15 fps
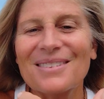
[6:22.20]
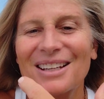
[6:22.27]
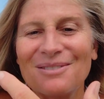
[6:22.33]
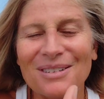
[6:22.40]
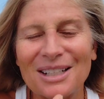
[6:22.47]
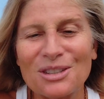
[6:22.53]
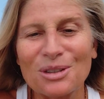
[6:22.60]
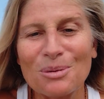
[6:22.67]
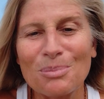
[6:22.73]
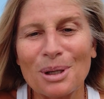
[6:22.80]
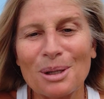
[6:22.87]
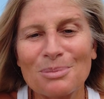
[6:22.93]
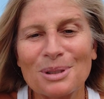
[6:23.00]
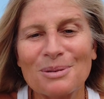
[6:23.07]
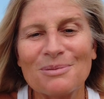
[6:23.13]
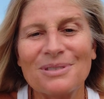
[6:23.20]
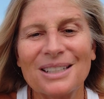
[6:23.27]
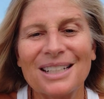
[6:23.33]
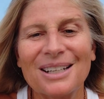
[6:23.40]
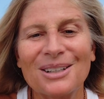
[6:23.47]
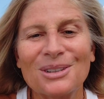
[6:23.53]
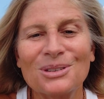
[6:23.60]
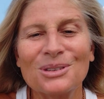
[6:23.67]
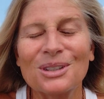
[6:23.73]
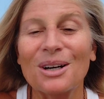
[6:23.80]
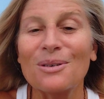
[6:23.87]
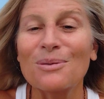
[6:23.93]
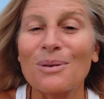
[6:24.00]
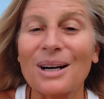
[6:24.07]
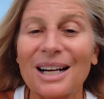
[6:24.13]
eventually put up some videos
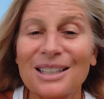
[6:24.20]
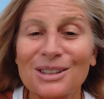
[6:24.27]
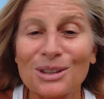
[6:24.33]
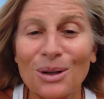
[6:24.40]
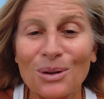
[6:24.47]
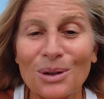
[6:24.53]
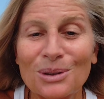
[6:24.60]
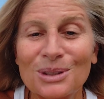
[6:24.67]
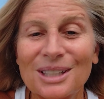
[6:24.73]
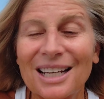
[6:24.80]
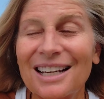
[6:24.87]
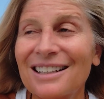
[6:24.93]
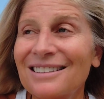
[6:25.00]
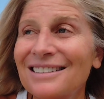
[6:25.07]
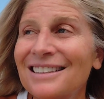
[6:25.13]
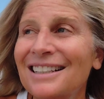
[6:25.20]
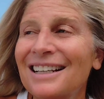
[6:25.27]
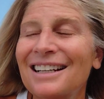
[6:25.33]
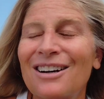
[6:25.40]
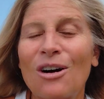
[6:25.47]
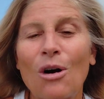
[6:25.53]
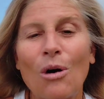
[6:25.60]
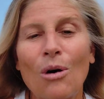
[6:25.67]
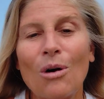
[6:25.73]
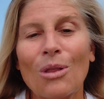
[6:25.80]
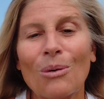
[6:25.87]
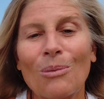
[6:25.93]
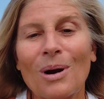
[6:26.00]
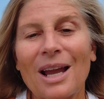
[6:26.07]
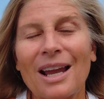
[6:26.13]
of when I solo sailed all
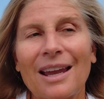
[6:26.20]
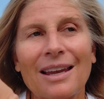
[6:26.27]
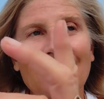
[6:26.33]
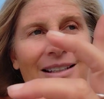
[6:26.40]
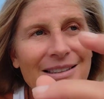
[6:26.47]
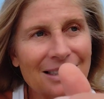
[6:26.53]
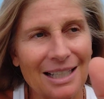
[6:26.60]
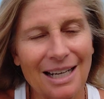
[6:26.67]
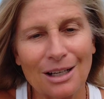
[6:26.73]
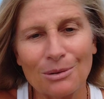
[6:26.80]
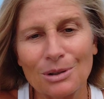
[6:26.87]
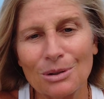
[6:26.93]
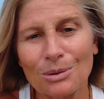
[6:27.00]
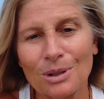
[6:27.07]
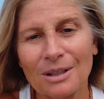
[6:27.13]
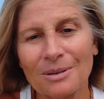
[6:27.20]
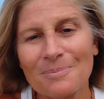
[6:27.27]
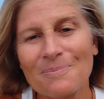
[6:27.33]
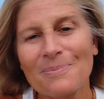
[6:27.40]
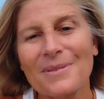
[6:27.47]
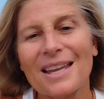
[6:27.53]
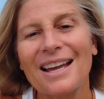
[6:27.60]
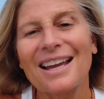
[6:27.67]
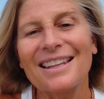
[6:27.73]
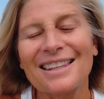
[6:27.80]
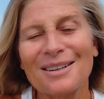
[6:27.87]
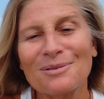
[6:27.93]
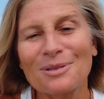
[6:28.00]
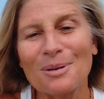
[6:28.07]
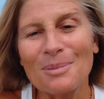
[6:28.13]
the way to Ecuador and
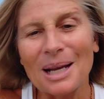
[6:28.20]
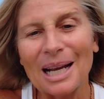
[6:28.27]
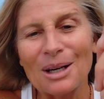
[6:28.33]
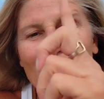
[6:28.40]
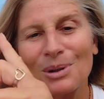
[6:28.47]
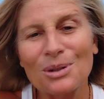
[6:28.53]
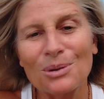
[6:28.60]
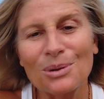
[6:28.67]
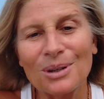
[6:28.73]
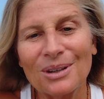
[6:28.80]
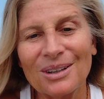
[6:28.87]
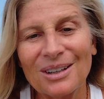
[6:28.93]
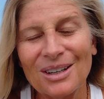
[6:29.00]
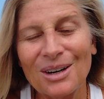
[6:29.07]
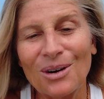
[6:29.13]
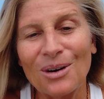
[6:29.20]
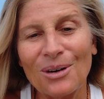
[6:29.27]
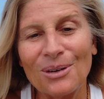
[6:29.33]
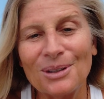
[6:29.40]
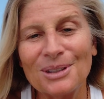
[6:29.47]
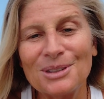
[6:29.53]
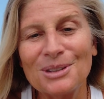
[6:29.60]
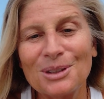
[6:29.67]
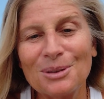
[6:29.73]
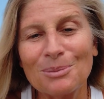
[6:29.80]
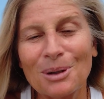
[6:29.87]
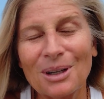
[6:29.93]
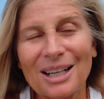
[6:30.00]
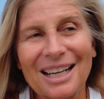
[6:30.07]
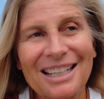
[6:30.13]
then from Ecuador on to
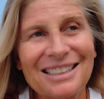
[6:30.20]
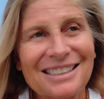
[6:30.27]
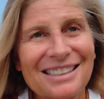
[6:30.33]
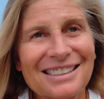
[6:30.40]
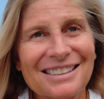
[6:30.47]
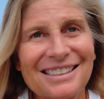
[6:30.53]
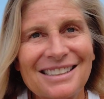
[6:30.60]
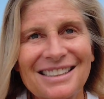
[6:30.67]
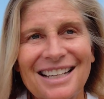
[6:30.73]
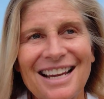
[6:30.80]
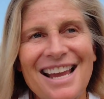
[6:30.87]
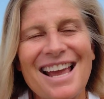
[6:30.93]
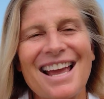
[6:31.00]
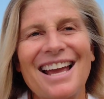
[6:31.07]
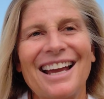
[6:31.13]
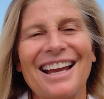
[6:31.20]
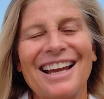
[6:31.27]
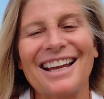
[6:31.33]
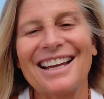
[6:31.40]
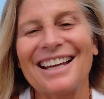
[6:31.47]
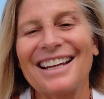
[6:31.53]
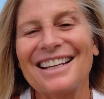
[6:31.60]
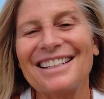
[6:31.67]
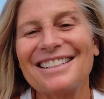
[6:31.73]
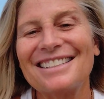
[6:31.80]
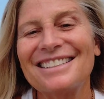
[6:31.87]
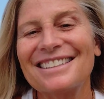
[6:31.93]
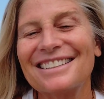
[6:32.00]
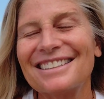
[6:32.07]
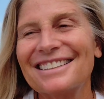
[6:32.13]
Marquesas.
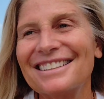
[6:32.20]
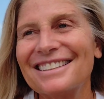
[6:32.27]
And